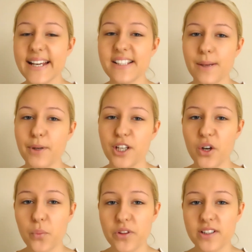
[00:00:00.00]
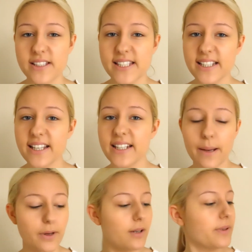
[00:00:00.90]
Next, I'm going to go in with concealer, and
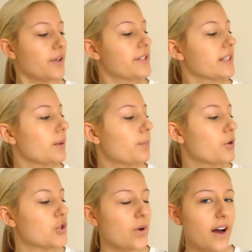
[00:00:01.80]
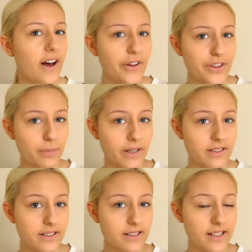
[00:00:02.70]
I'm going to be using the Bourjois Healthy
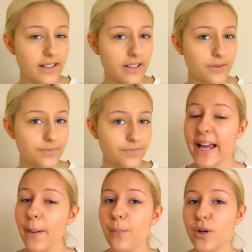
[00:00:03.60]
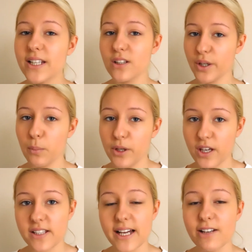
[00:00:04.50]
Mix Concealer. I am pretty lucky
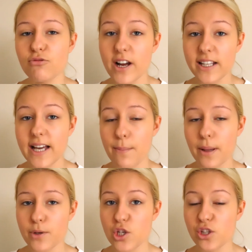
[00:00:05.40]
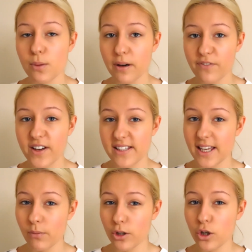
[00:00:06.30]
because I rarely get blemishes on my face
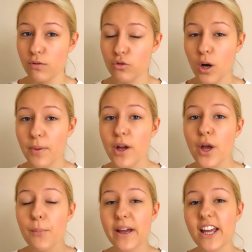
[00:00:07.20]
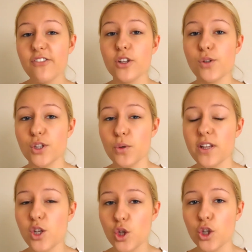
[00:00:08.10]
that I want to cover up, but if you do,
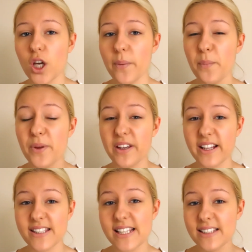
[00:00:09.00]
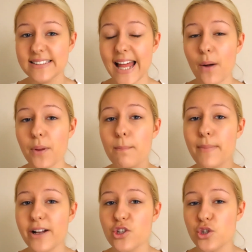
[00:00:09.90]
then you can go in with a concealer now that
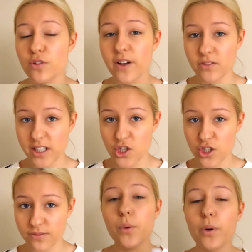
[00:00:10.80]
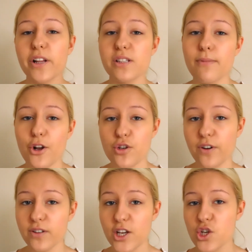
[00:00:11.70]
matches your foundation. We want it to match your
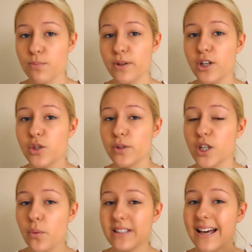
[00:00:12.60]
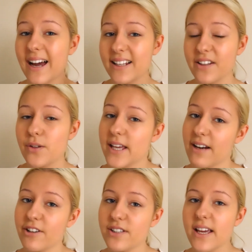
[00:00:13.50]
foundation because we don't want to highlight those
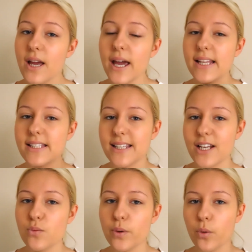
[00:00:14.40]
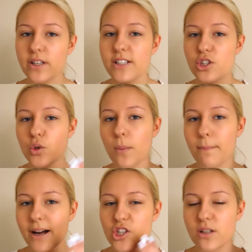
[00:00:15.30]
areas. Instead, we want it to
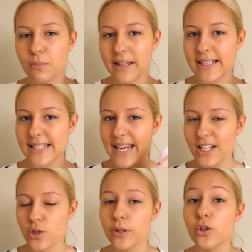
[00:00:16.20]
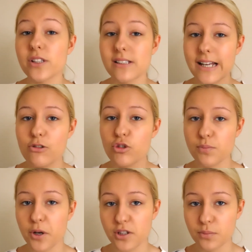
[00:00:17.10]
match and blend in so it looks as natural as
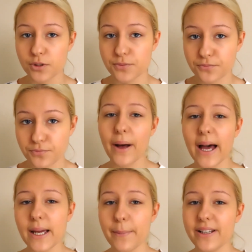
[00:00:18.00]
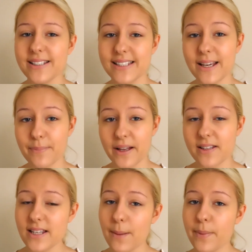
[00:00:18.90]
possible. But I am going to skip that
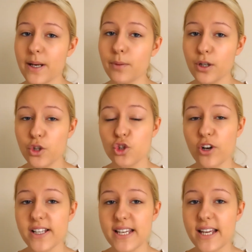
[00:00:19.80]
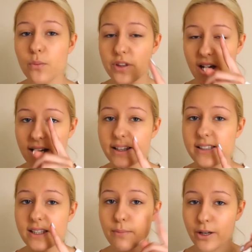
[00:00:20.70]
step and I'm going to go straight in with
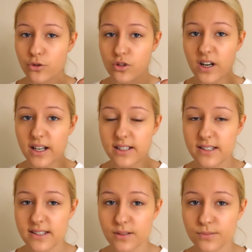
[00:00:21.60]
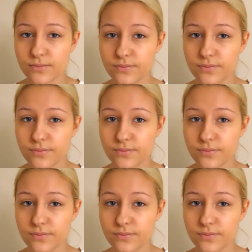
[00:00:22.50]
highlighting my under eyes.